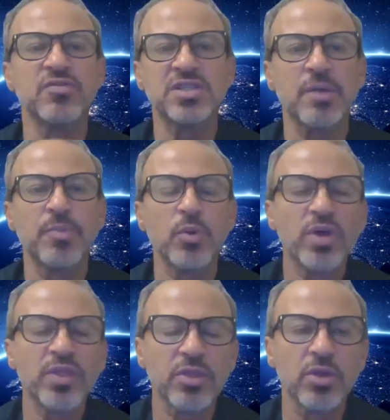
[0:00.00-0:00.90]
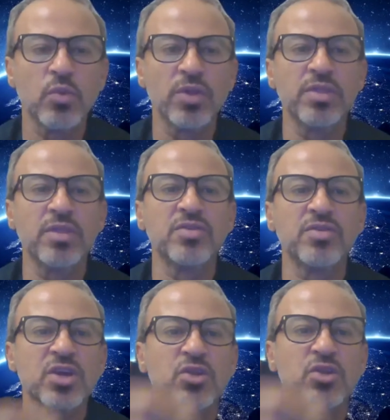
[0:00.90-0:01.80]
example, with the
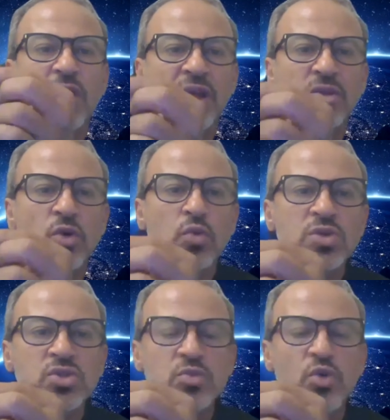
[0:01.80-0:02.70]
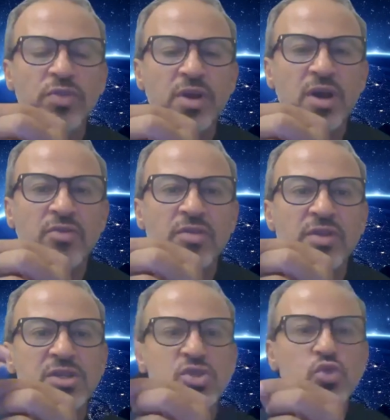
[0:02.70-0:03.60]
vitrector, I like to always remove the cover. There
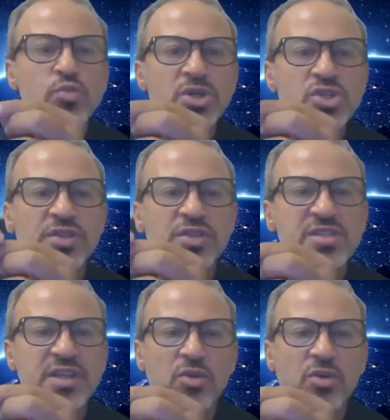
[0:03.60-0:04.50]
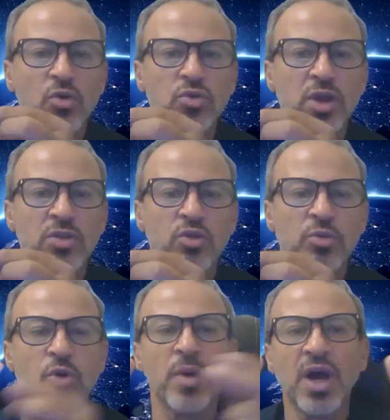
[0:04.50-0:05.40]
is too much things that connect to the
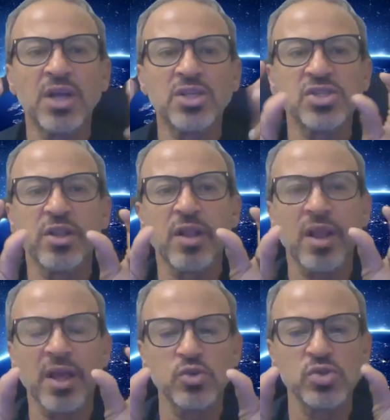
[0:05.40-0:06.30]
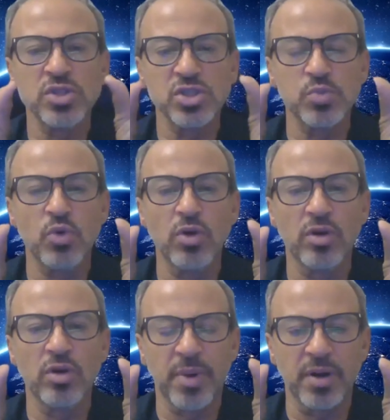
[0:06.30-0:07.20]
probe. I just like to use the smaller
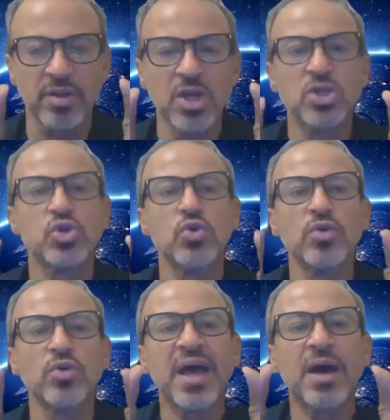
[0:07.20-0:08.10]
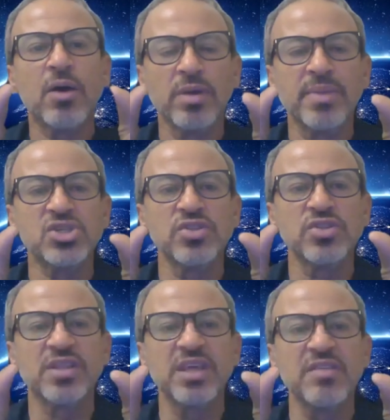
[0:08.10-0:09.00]
part. So now imagine
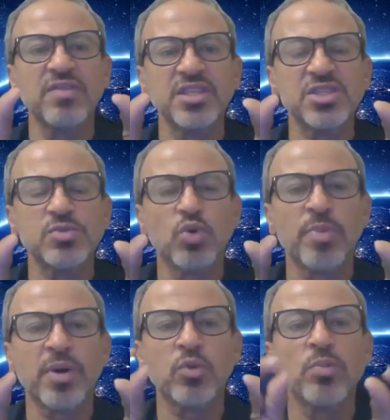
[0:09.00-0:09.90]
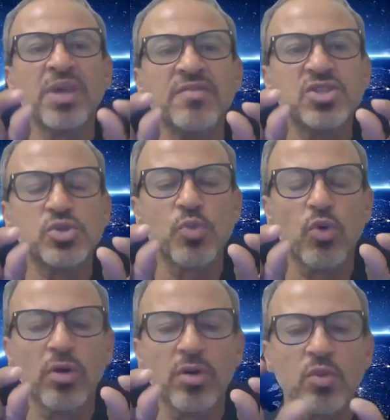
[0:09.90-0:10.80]
that even this smaller part will be even
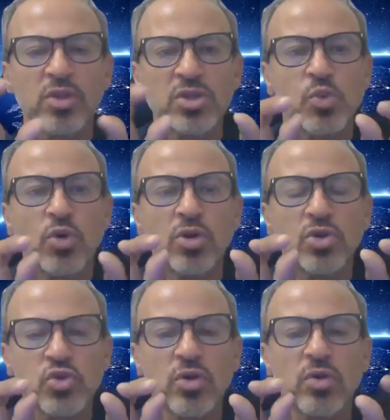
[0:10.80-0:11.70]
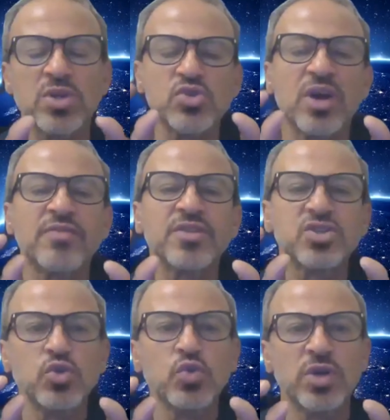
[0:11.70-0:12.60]
smaller with a smaller trocar. Once you have this
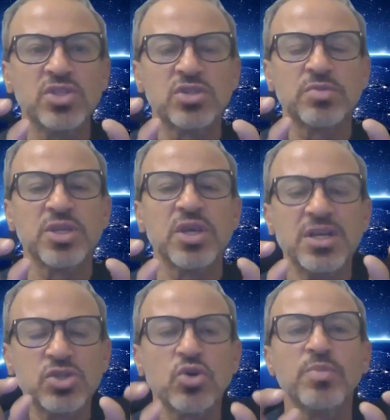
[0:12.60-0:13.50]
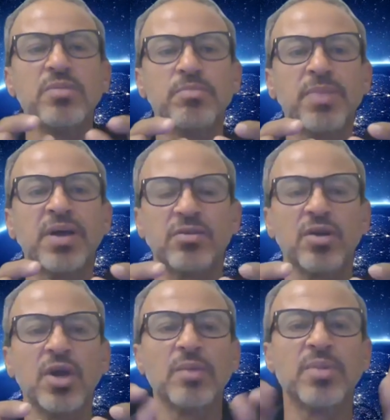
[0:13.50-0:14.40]
new instrument, it's going to be better.
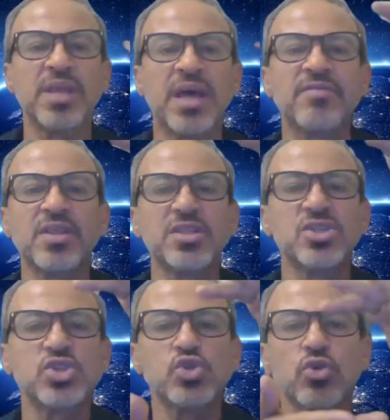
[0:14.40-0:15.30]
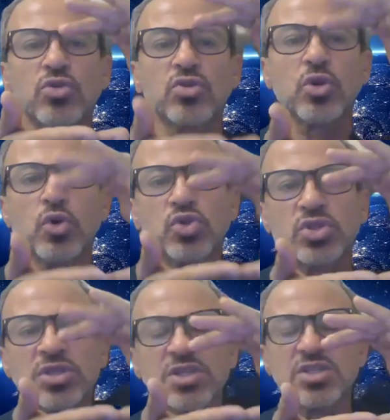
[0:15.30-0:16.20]
But having this short, close
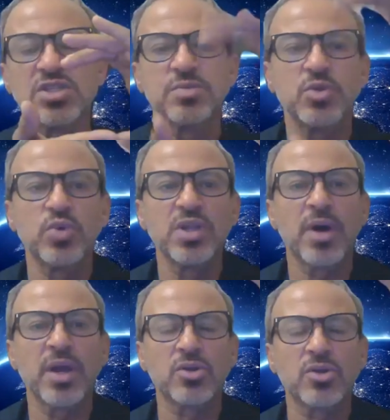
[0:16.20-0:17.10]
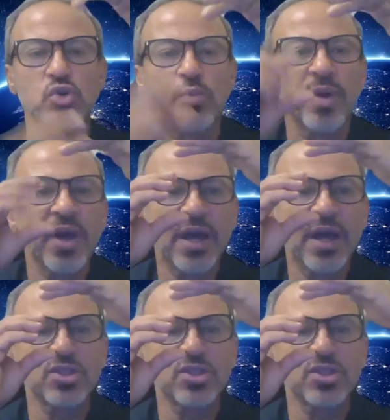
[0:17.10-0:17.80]
distance between a microscope and